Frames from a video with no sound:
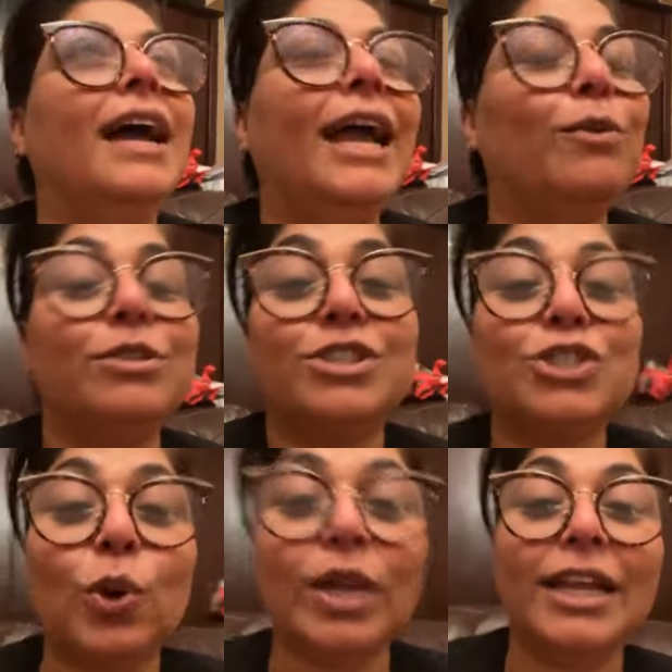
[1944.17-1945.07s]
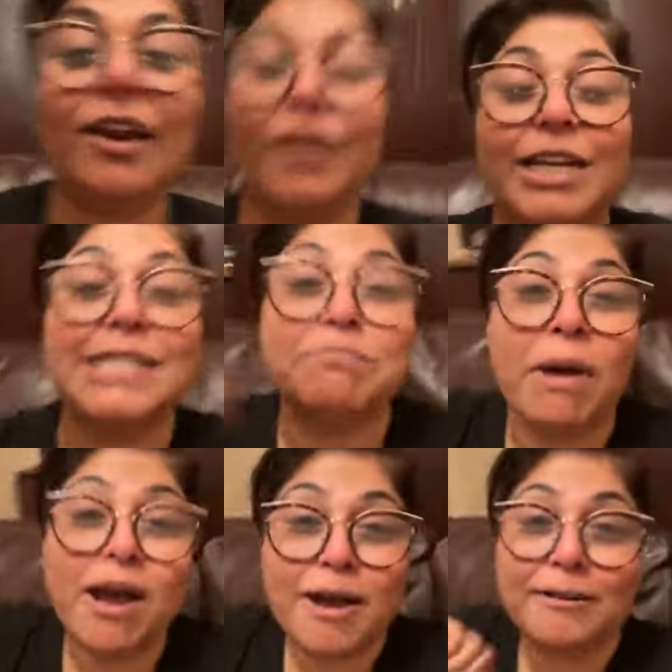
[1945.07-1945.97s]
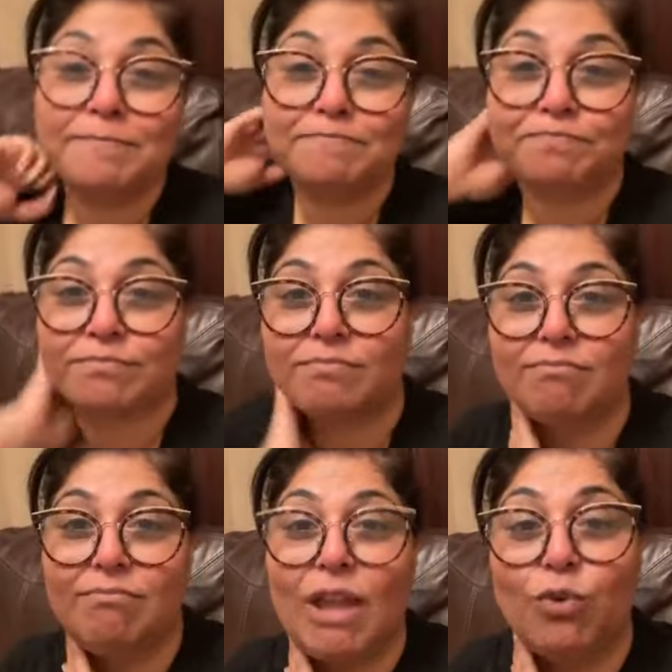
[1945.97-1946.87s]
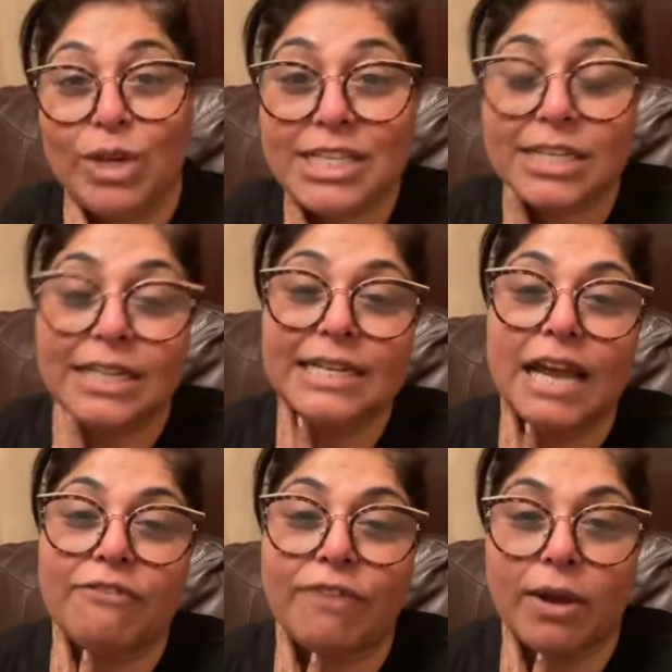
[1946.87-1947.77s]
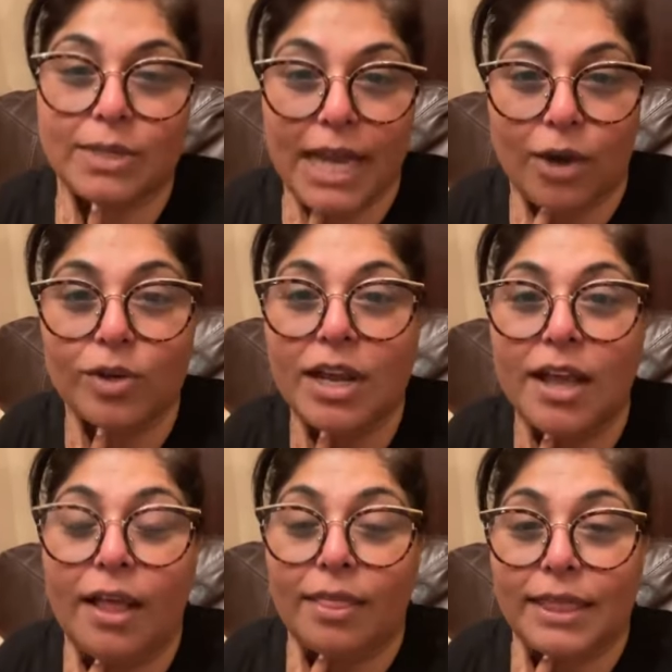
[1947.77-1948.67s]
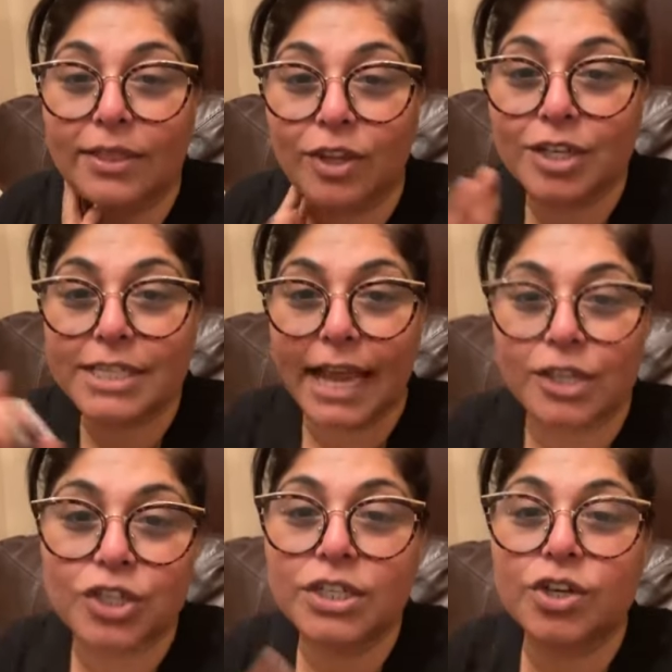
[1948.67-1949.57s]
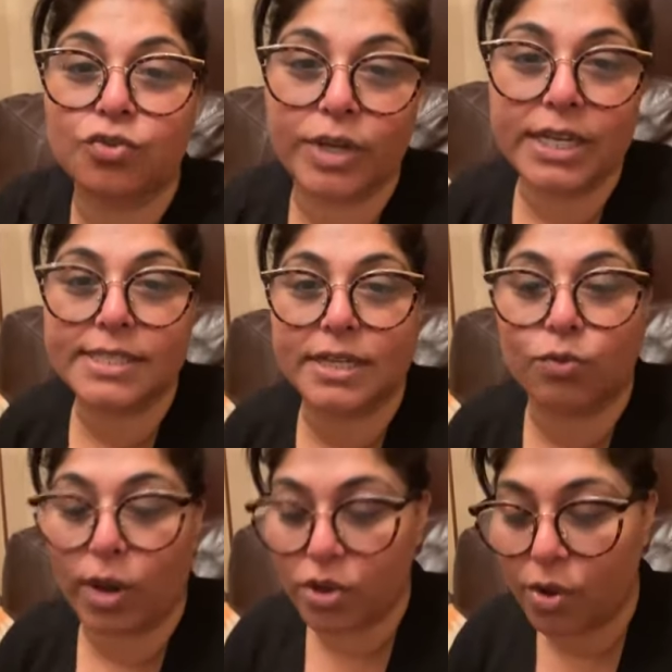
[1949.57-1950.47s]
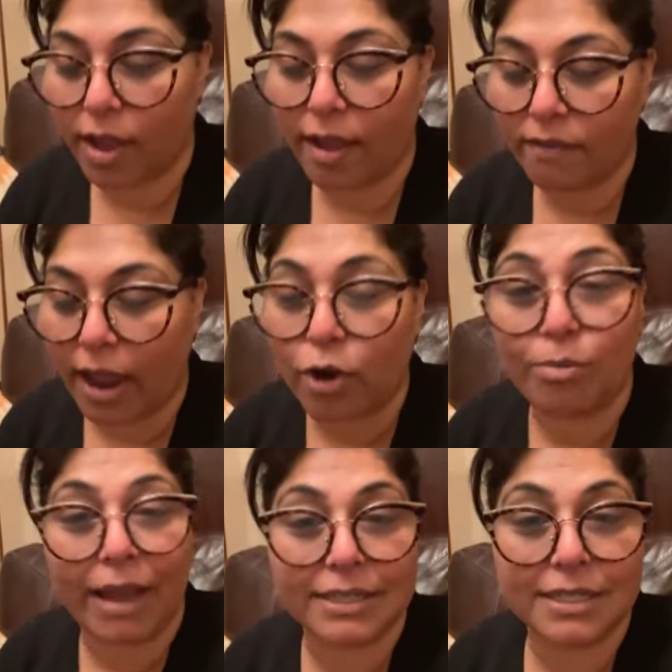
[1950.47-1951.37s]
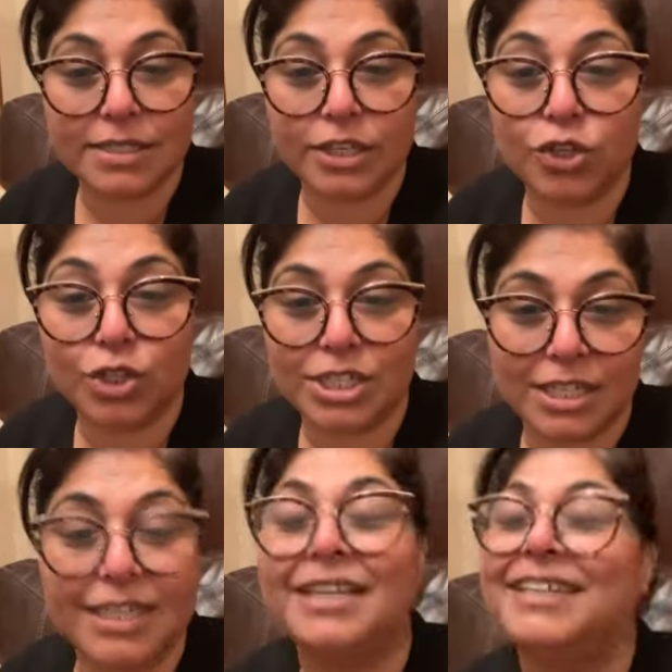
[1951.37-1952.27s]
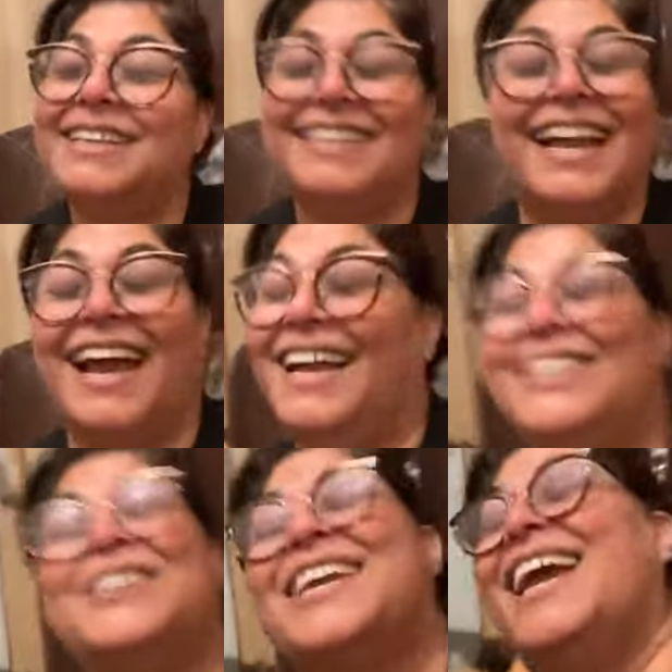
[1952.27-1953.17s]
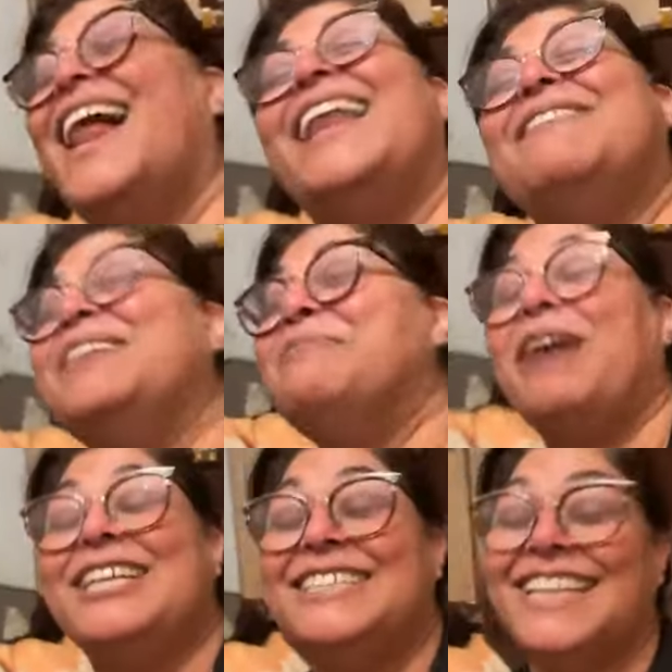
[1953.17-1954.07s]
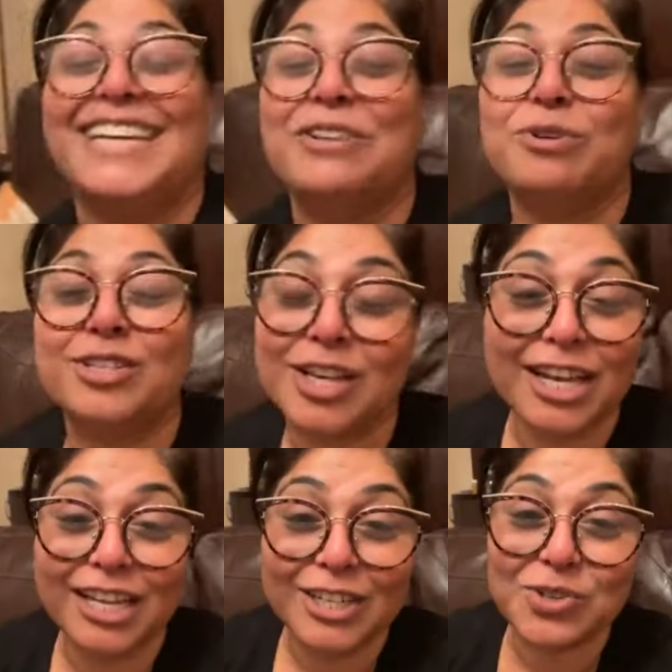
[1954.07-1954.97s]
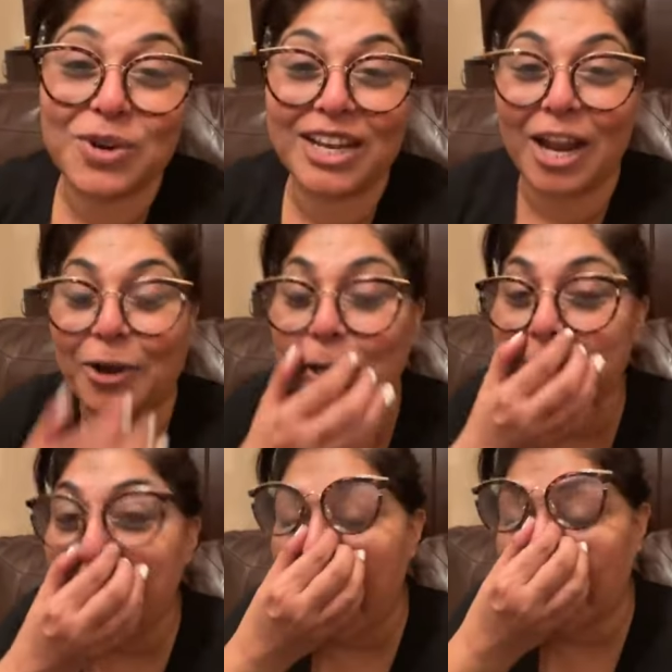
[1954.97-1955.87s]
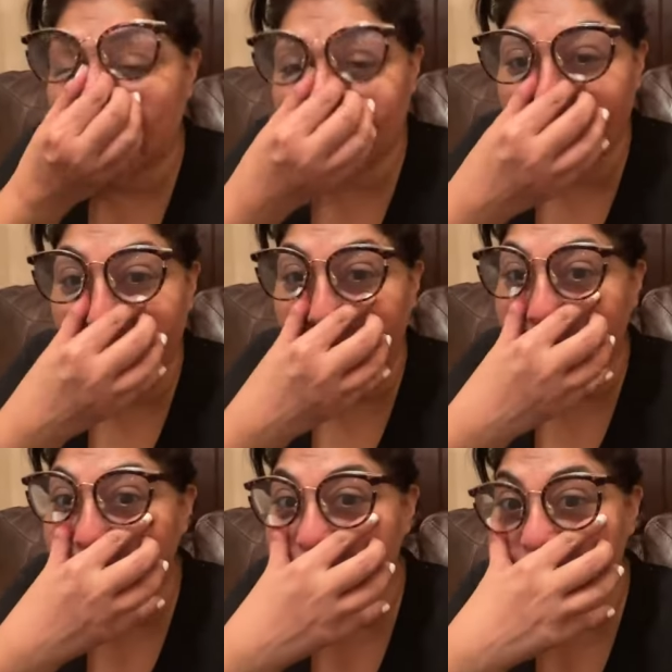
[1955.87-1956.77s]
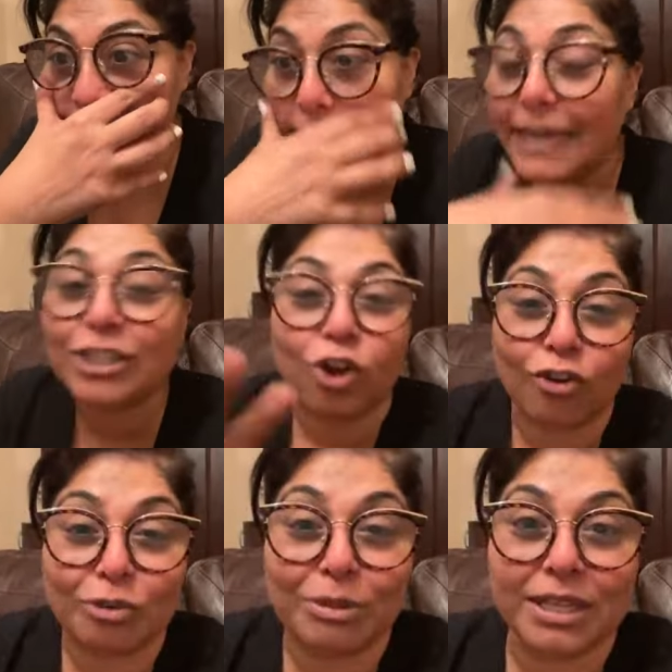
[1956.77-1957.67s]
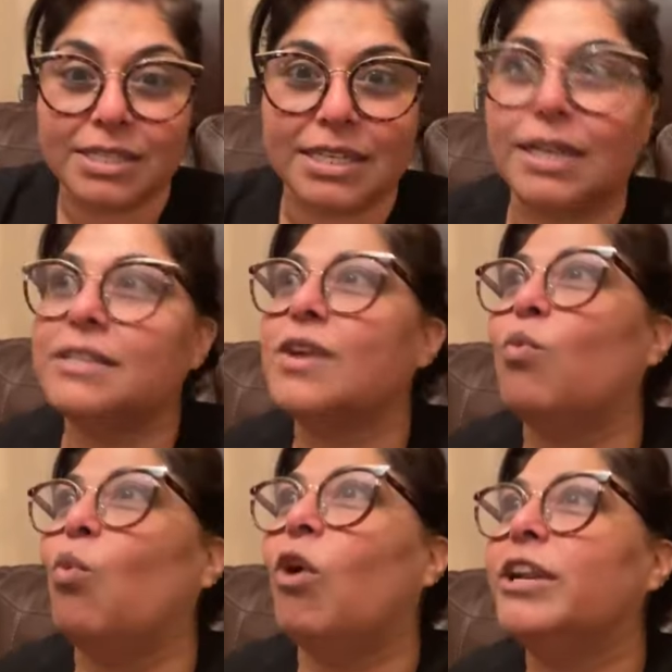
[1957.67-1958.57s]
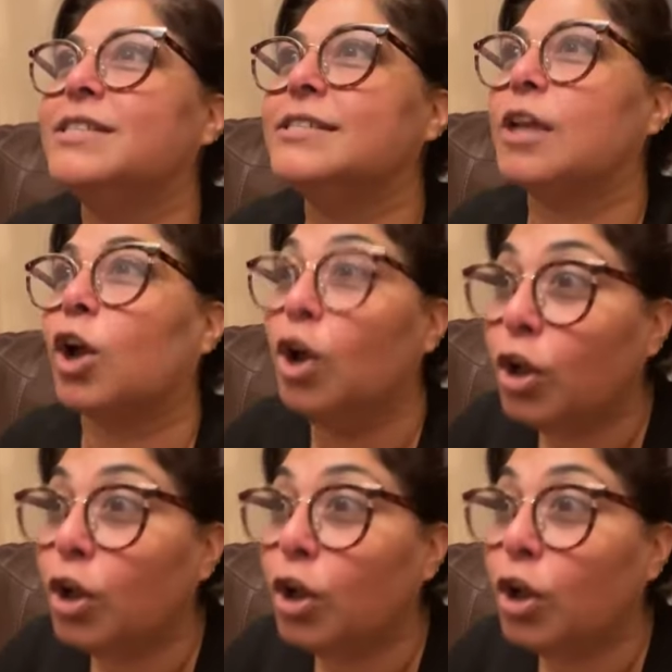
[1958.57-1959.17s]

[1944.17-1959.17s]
It was just totally hilarious. But recently I found out that there's actually a reason when you have aromatics in your tea. Yeah, you cannot even imagine. Like, it was too hilarious. And like, it was just intolerable as a kid. I was like, what is this? Like,